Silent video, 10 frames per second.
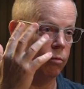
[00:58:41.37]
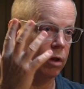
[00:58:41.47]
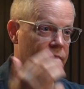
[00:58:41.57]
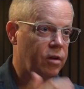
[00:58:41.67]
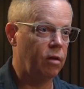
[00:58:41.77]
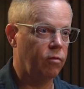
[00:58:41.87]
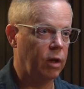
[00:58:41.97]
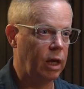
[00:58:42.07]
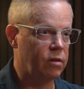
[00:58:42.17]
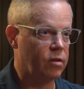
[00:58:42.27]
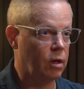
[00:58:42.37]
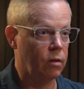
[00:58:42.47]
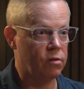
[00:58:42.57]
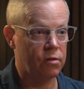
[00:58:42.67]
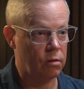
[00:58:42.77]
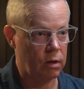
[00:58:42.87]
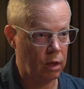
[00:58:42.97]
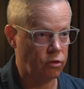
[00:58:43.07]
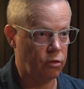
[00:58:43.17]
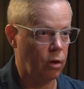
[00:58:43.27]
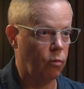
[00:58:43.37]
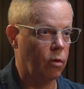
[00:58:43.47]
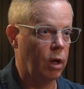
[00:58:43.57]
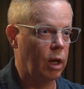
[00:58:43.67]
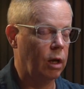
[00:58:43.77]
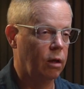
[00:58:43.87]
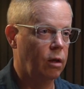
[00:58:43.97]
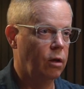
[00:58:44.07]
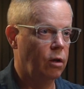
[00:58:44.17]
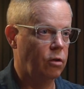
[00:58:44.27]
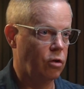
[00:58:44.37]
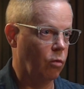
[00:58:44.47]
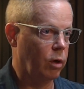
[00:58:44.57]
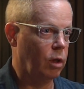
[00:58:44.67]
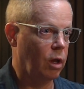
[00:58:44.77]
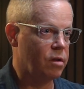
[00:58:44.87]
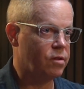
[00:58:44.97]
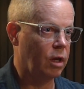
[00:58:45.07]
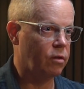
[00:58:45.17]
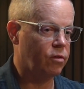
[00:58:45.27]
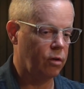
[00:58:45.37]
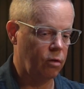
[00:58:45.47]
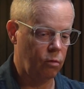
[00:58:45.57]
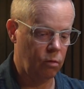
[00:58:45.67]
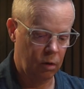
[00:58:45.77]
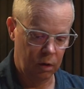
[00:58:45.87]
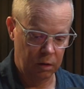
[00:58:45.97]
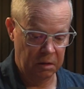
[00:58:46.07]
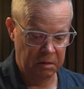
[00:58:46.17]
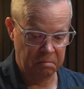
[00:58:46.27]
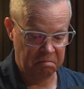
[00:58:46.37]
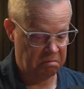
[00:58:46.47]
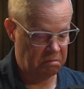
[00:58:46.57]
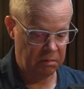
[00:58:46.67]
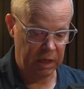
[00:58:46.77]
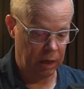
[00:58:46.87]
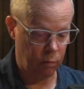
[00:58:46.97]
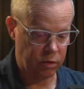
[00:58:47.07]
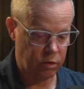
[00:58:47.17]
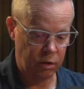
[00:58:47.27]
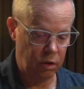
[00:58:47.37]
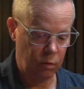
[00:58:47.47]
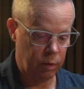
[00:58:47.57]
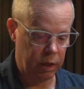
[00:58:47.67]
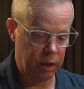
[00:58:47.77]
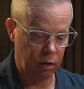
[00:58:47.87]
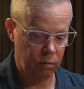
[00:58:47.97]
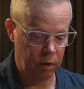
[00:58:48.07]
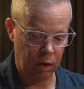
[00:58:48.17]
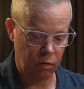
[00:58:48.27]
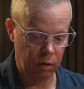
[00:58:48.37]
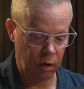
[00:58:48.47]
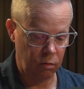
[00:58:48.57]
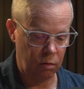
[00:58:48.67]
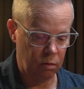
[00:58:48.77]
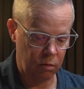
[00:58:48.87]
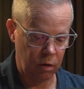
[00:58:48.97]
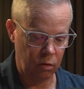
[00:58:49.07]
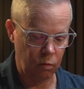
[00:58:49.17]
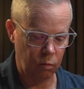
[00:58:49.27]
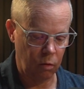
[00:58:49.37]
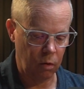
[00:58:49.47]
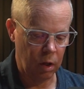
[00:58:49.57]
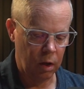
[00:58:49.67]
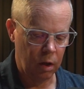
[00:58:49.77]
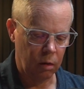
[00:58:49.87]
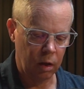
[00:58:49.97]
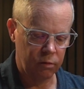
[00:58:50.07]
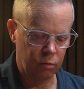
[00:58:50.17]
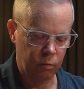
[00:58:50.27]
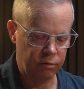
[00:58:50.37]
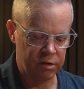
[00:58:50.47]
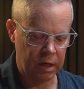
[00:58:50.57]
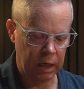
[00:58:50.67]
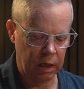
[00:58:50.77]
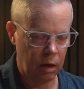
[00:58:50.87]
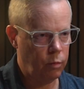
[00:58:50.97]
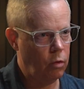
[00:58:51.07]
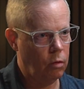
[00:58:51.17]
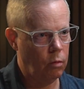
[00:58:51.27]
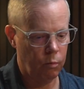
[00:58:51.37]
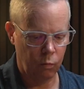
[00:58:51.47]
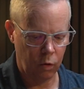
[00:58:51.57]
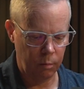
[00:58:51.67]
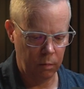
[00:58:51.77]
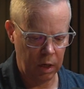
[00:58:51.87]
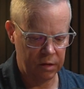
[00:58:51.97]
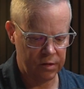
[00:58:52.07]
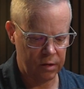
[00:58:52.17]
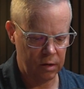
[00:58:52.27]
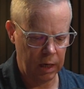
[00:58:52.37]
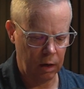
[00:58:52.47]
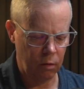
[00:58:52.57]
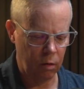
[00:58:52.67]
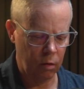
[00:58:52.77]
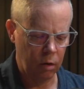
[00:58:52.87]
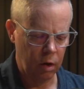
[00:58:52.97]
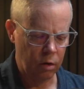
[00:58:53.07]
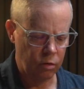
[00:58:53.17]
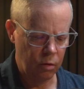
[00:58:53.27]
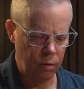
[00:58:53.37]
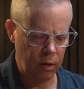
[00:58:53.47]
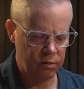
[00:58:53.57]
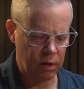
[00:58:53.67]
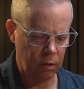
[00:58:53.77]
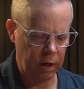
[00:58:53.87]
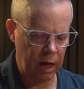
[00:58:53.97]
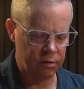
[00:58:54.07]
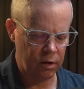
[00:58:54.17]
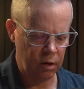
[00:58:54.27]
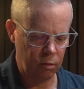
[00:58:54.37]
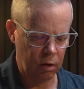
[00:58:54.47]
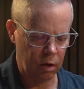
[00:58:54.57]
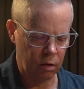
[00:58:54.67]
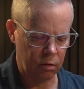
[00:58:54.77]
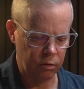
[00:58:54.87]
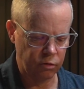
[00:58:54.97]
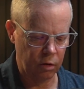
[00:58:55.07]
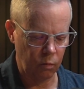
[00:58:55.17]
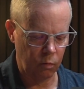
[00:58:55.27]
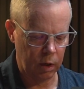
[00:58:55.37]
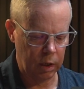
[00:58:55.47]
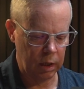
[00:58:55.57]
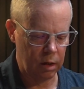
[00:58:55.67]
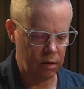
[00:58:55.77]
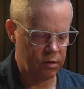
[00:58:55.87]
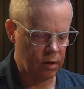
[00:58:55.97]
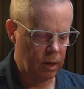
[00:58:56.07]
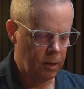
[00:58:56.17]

in real estate finance and in this niche that we're in don't realize that. So, yeah, what you play a critical role. We've just got a couple more minutes now. 2 things I would ask you in conclusion. One is